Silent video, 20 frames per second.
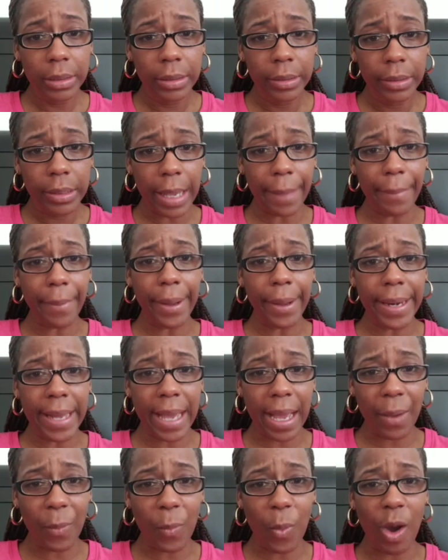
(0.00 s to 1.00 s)
Come on
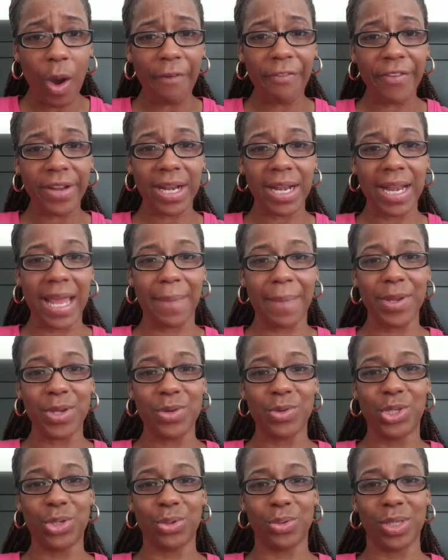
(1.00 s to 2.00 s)
now, walk for the lemon. You
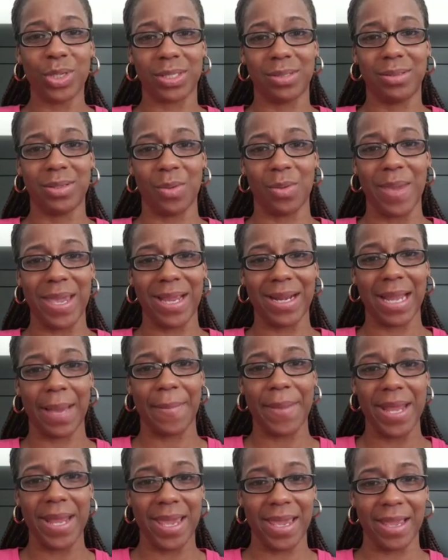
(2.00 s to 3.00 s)
choose so make
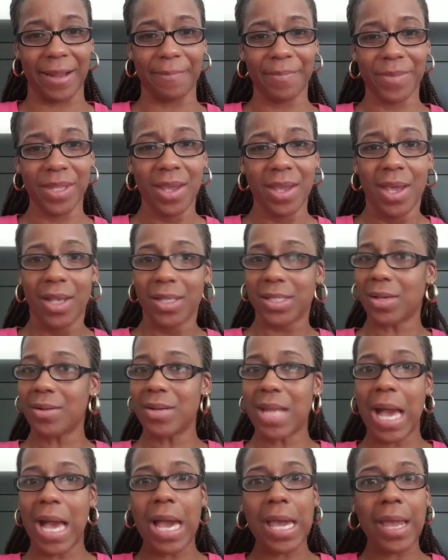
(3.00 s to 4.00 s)
lemonade. So
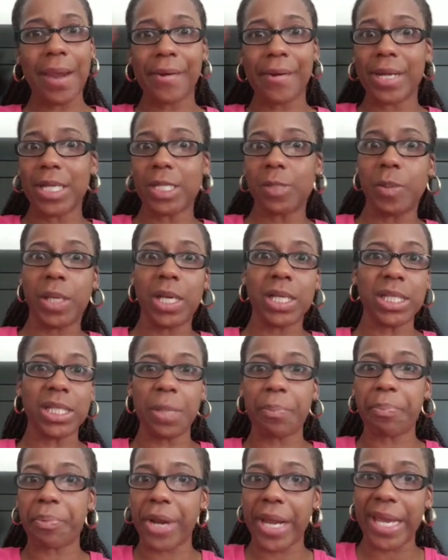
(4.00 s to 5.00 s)
now here it is because he
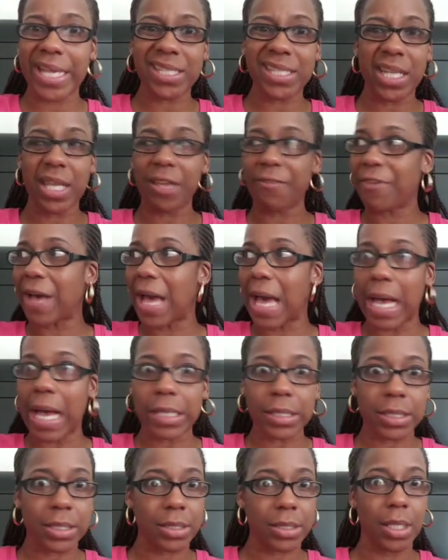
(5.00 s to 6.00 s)
prays and he
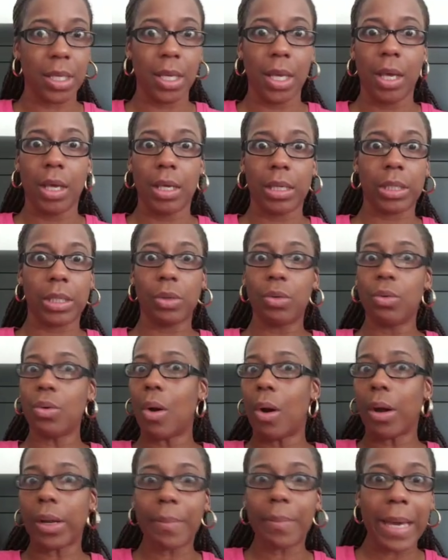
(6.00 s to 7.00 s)
fasts. You
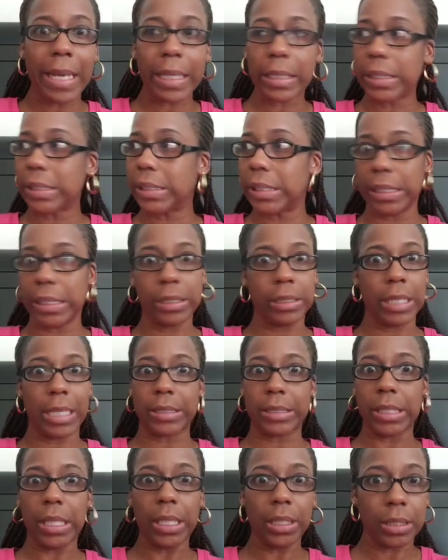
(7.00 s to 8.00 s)
automatically think
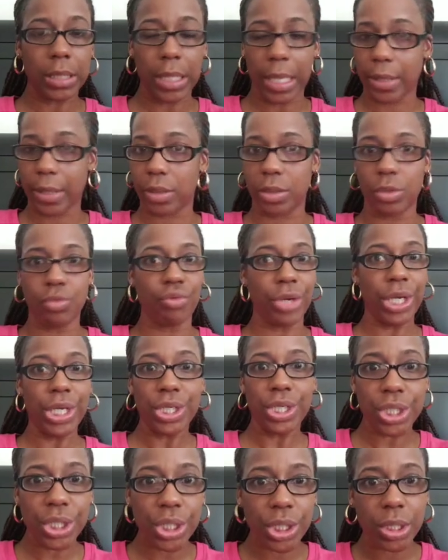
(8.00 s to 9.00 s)
that's it. Like you
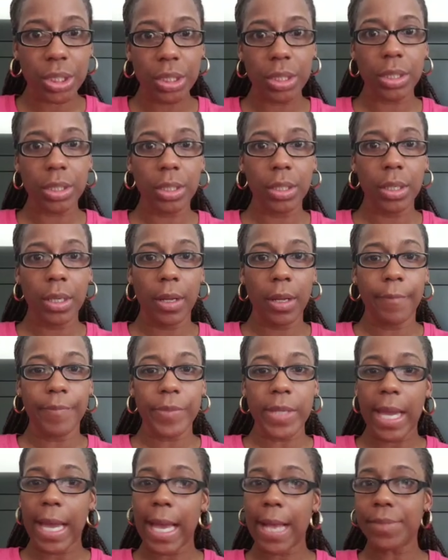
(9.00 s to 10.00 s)
reach.
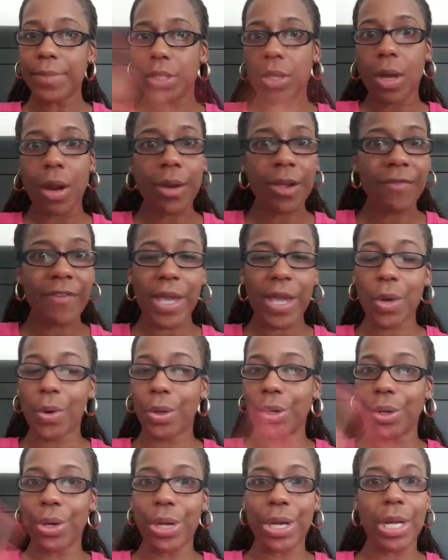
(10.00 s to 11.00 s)
I'm sorry if I go
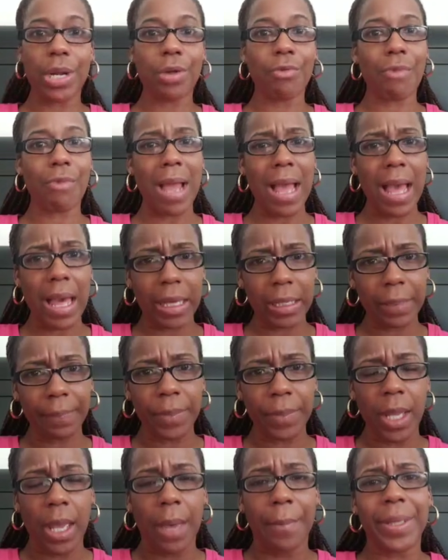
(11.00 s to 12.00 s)
on a little rant,
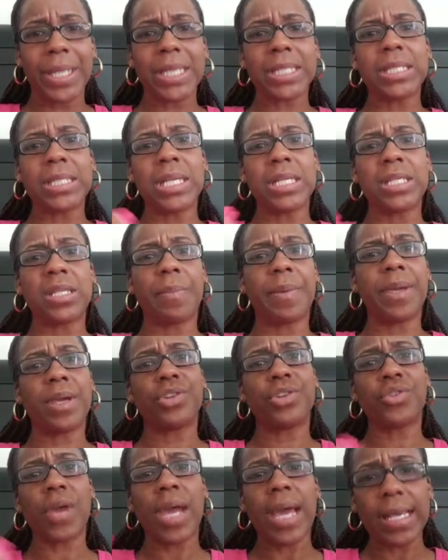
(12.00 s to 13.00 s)
but this needs to be
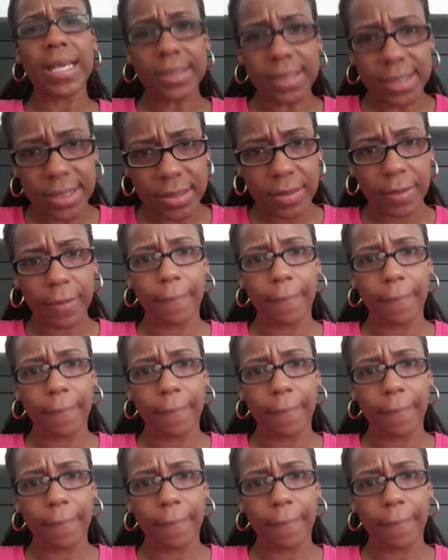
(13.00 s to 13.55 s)
addressed.